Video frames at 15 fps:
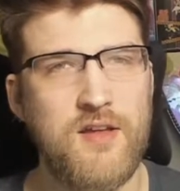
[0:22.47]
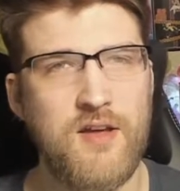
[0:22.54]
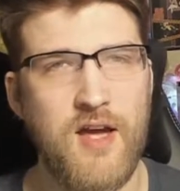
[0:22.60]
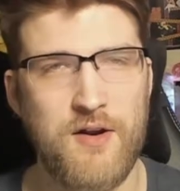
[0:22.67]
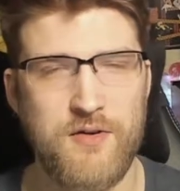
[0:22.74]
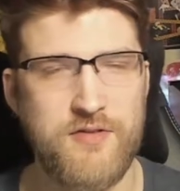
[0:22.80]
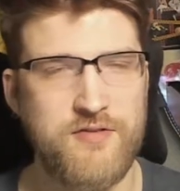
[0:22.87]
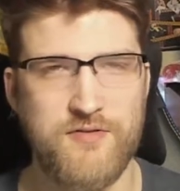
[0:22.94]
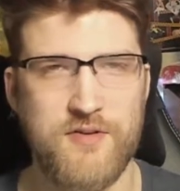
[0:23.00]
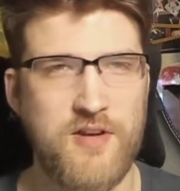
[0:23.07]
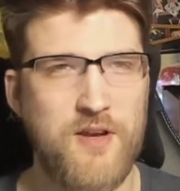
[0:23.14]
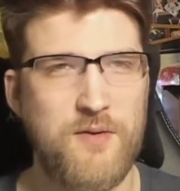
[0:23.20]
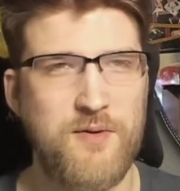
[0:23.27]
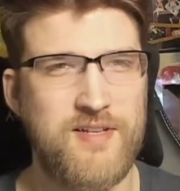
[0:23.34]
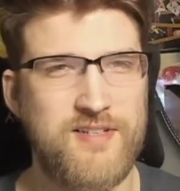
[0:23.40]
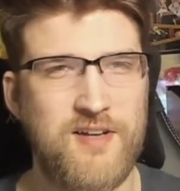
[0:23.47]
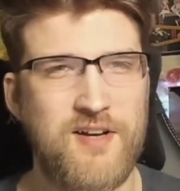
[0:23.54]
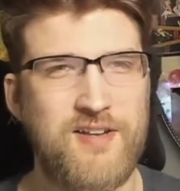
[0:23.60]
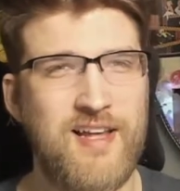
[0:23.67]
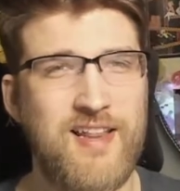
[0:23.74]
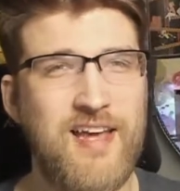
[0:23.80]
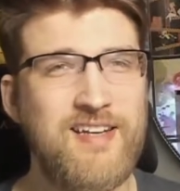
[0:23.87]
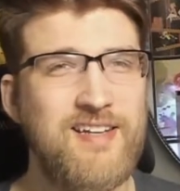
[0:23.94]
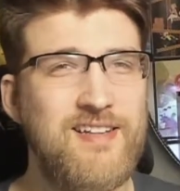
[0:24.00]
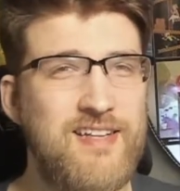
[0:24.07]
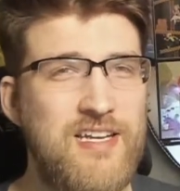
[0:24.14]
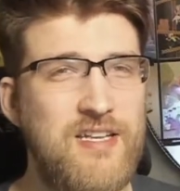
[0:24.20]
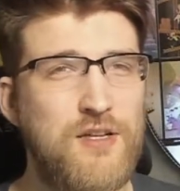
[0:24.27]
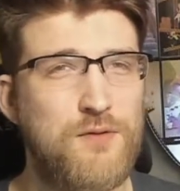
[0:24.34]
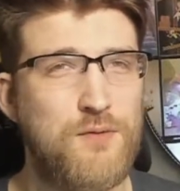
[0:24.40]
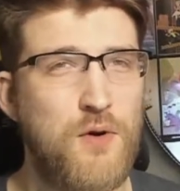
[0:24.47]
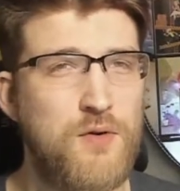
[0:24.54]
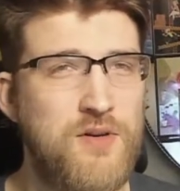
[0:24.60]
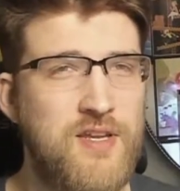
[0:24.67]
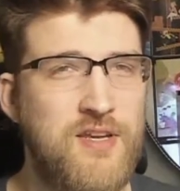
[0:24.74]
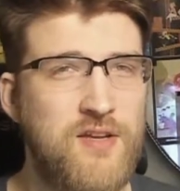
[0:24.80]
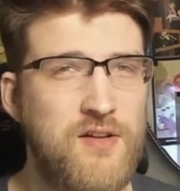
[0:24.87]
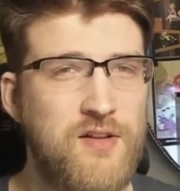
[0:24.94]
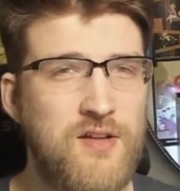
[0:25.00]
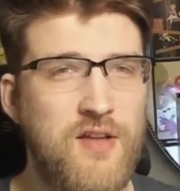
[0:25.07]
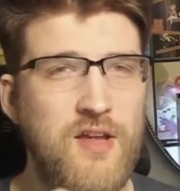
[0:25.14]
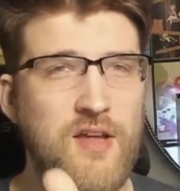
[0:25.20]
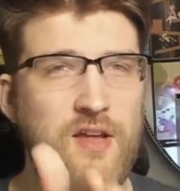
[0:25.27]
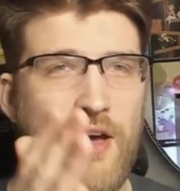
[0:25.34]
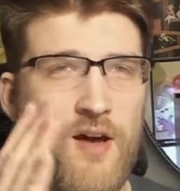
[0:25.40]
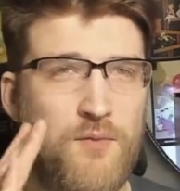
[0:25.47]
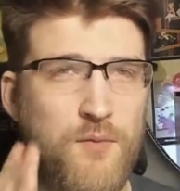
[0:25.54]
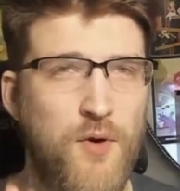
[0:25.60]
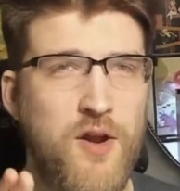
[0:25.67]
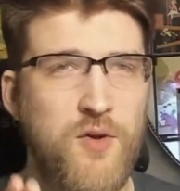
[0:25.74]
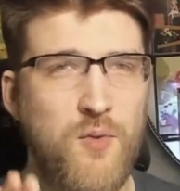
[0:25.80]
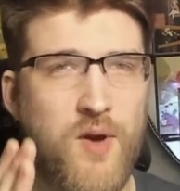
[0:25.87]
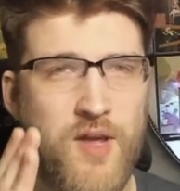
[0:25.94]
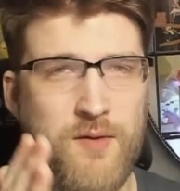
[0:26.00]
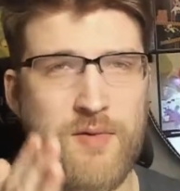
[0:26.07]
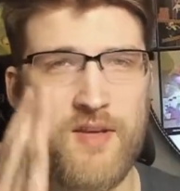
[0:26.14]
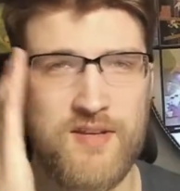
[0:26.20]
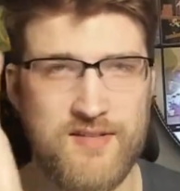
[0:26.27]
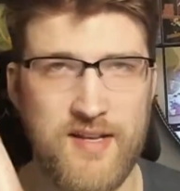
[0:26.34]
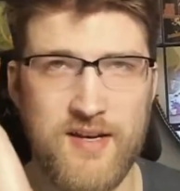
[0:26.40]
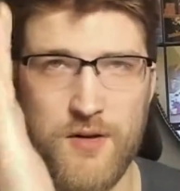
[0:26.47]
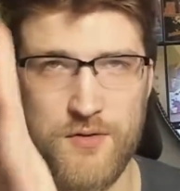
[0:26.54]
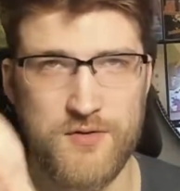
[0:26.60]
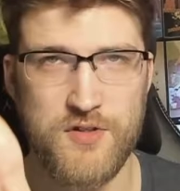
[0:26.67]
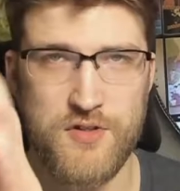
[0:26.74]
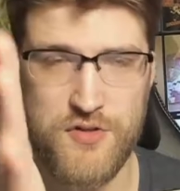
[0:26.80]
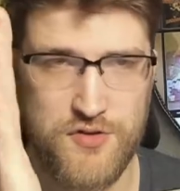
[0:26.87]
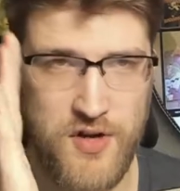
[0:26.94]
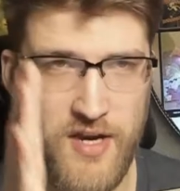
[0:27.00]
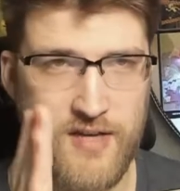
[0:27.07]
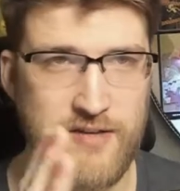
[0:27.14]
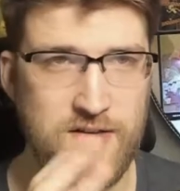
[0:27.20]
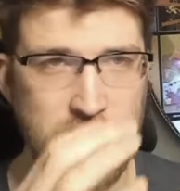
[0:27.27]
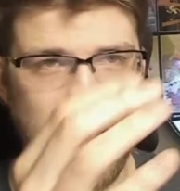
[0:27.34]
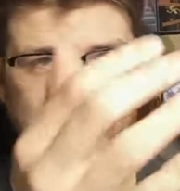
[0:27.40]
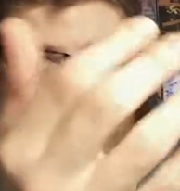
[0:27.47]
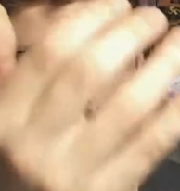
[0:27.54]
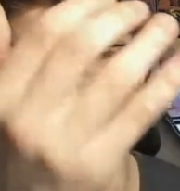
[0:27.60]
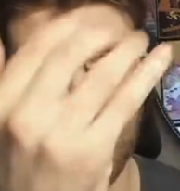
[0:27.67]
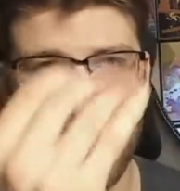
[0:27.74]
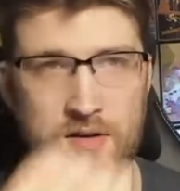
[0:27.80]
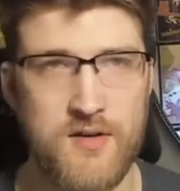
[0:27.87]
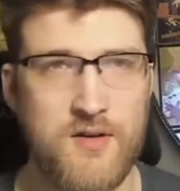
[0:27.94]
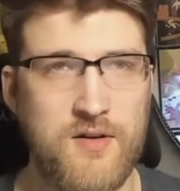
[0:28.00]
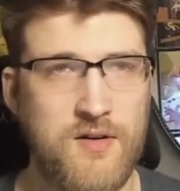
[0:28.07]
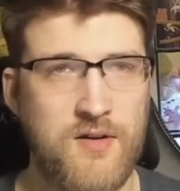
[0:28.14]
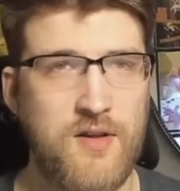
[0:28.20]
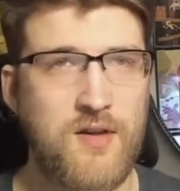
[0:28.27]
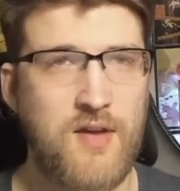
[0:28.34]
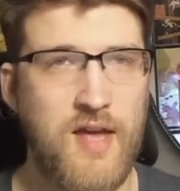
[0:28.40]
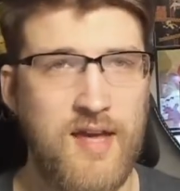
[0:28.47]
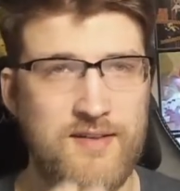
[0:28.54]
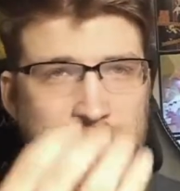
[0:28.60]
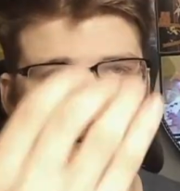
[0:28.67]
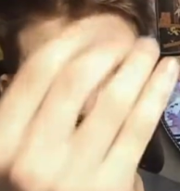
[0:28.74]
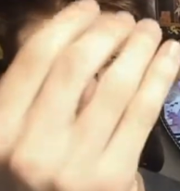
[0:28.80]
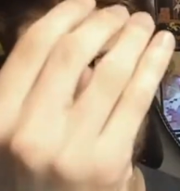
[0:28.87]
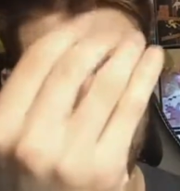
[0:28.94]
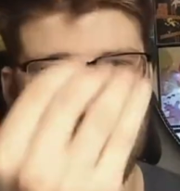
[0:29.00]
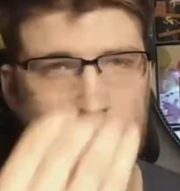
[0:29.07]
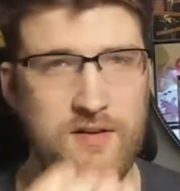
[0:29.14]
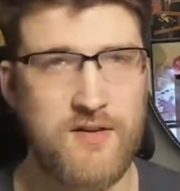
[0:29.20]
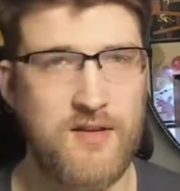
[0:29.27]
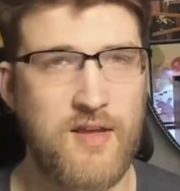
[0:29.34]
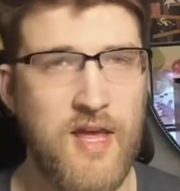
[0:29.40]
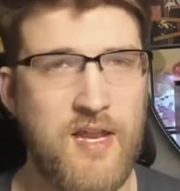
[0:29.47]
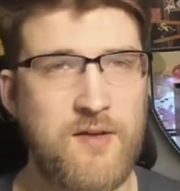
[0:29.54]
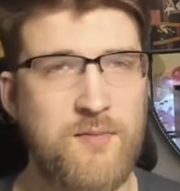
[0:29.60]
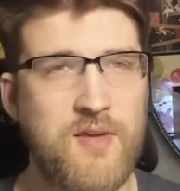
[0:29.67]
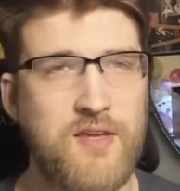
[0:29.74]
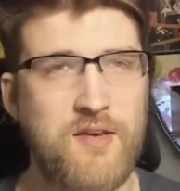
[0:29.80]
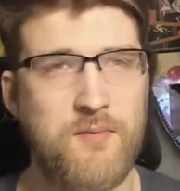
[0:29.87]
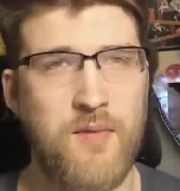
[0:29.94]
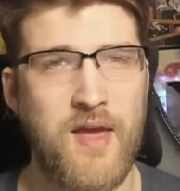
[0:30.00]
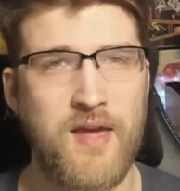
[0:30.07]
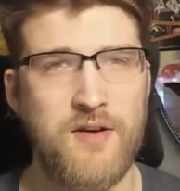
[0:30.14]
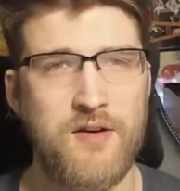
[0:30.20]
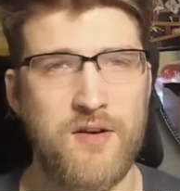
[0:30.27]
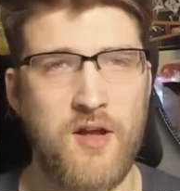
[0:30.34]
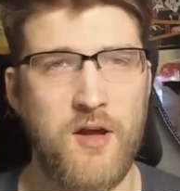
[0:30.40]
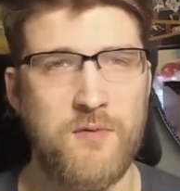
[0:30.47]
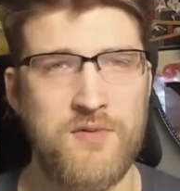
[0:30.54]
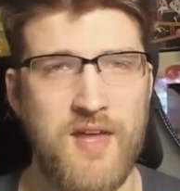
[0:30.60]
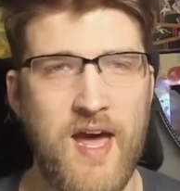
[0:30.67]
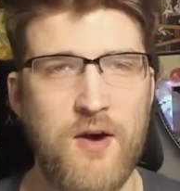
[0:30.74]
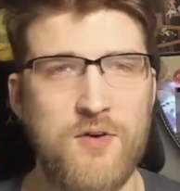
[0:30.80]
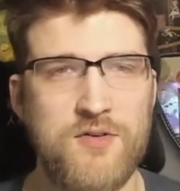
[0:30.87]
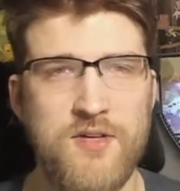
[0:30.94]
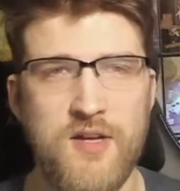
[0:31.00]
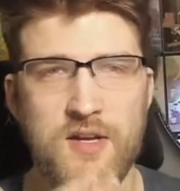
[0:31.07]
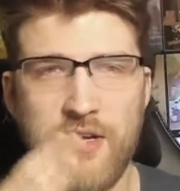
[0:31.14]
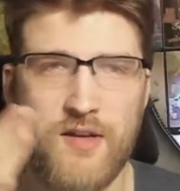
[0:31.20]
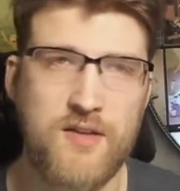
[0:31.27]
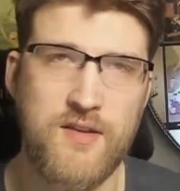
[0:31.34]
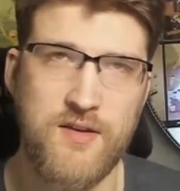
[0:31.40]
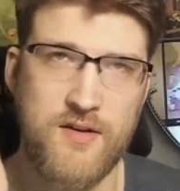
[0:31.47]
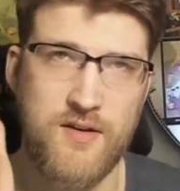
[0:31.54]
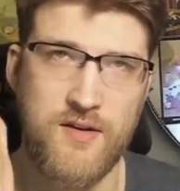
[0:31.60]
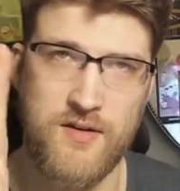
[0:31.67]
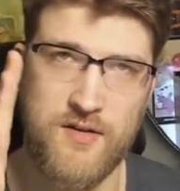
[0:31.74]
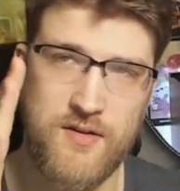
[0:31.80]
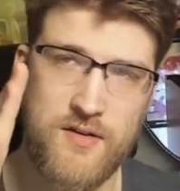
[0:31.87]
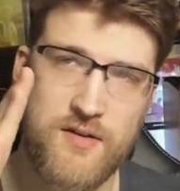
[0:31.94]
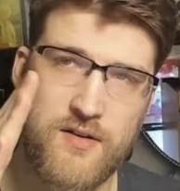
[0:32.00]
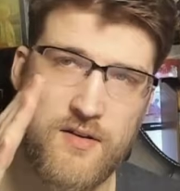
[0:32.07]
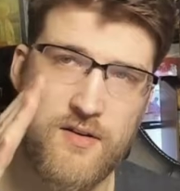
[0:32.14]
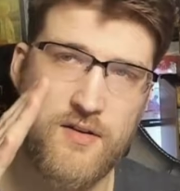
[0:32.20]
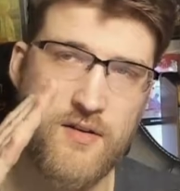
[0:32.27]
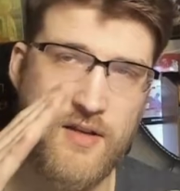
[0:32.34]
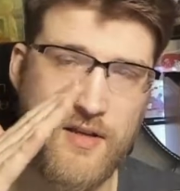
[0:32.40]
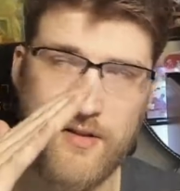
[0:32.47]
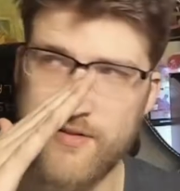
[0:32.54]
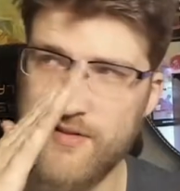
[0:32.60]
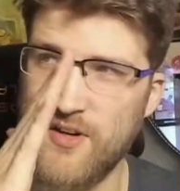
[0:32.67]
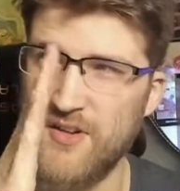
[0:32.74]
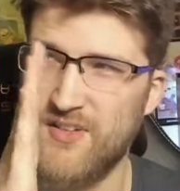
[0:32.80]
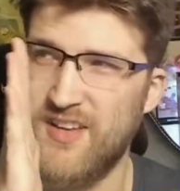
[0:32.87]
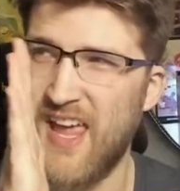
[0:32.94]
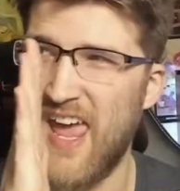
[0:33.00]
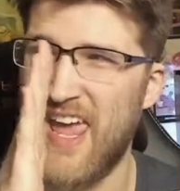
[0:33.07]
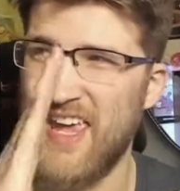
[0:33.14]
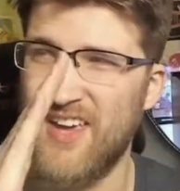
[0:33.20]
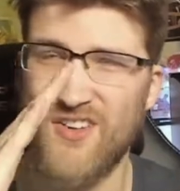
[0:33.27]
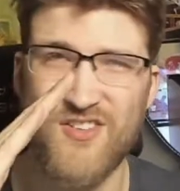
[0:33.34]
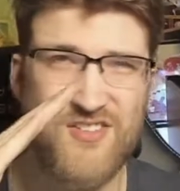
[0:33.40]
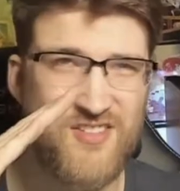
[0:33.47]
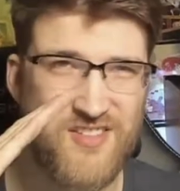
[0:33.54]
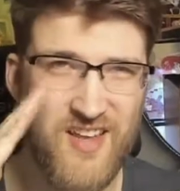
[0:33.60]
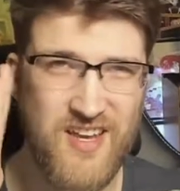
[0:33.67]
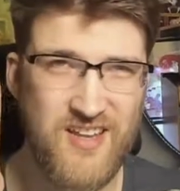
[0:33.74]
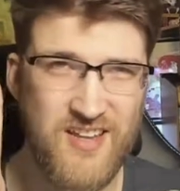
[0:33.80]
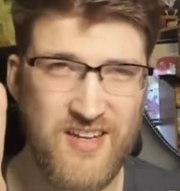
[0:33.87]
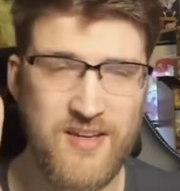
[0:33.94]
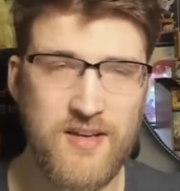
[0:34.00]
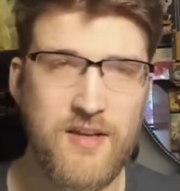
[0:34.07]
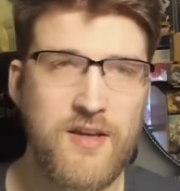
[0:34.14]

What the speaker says: I always forget what it's called. I like to lead the roadkill right away because then it goes straight. As the enemy commander comes out, it'll start to angle slightly.